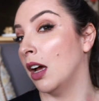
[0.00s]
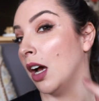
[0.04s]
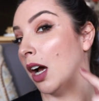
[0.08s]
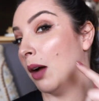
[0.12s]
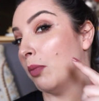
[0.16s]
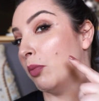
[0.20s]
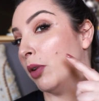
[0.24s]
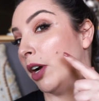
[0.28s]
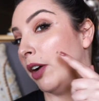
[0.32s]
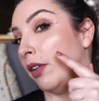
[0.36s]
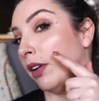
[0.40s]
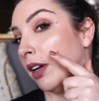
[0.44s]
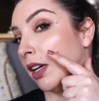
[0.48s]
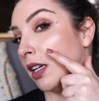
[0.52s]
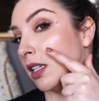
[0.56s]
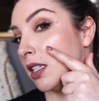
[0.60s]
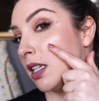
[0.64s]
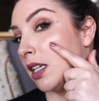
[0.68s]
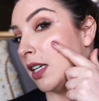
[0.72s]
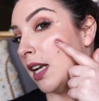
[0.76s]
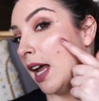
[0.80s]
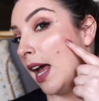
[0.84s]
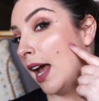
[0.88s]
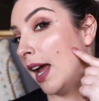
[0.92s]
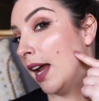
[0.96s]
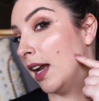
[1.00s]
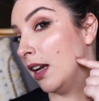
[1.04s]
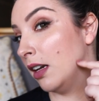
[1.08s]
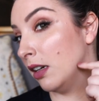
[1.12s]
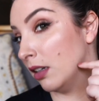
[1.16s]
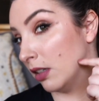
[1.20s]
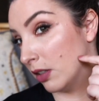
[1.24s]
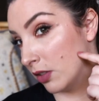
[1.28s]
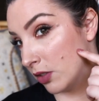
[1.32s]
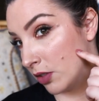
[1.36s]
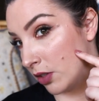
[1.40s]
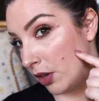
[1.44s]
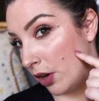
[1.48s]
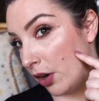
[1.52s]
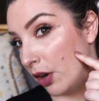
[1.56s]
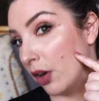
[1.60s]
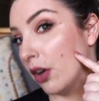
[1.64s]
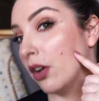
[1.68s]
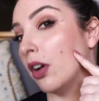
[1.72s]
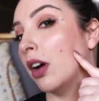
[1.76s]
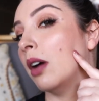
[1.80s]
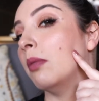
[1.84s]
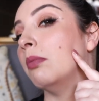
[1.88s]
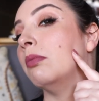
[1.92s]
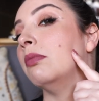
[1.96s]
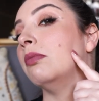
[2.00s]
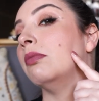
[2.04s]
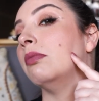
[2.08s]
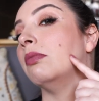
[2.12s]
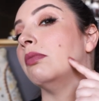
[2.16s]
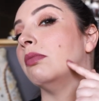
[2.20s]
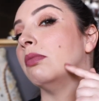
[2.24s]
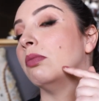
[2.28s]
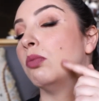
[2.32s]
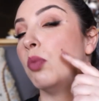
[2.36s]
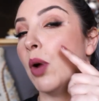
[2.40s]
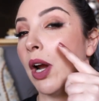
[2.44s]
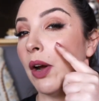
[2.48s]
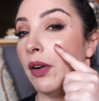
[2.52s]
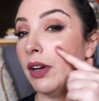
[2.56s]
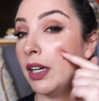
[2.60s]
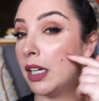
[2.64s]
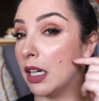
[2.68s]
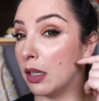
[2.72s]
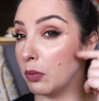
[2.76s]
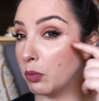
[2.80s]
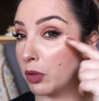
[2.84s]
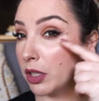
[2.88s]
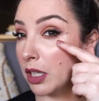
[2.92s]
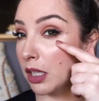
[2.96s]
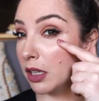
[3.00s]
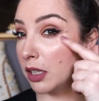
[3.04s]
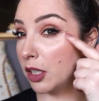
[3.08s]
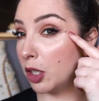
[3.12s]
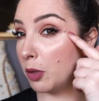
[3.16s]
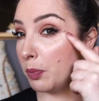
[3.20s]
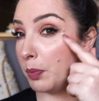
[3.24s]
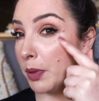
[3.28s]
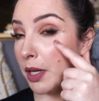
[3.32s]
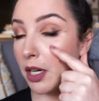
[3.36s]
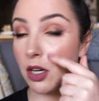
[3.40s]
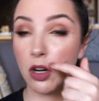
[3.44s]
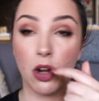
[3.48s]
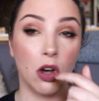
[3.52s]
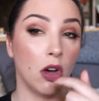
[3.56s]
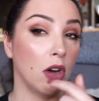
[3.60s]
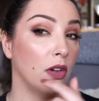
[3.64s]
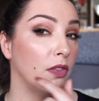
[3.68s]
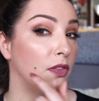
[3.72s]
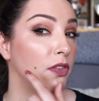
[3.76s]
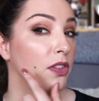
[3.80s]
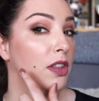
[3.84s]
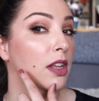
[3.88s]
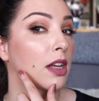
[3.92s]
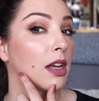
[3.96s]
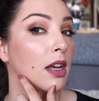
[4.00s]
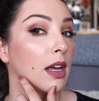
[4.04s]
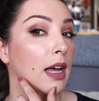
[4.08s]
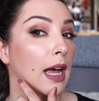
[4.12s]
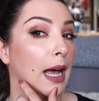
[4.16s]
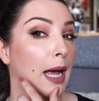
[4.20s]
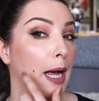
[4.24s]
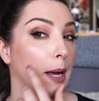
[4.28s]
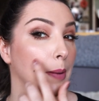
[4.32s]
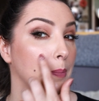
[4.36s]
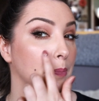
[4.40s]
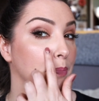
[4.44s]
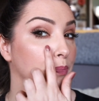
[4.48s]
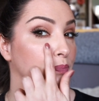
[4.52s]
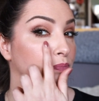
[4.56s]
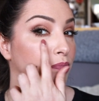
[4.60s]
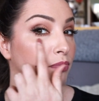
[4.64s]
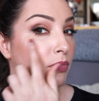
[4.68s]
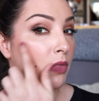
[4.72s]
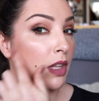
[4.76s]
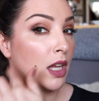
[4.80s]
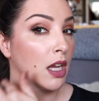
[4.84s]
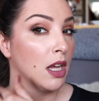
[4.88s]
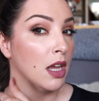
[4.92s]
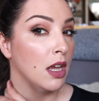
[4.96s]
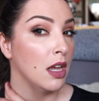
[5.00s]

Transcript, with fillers: I'm wearing it today, so I'm wearing it with a little bit of the um,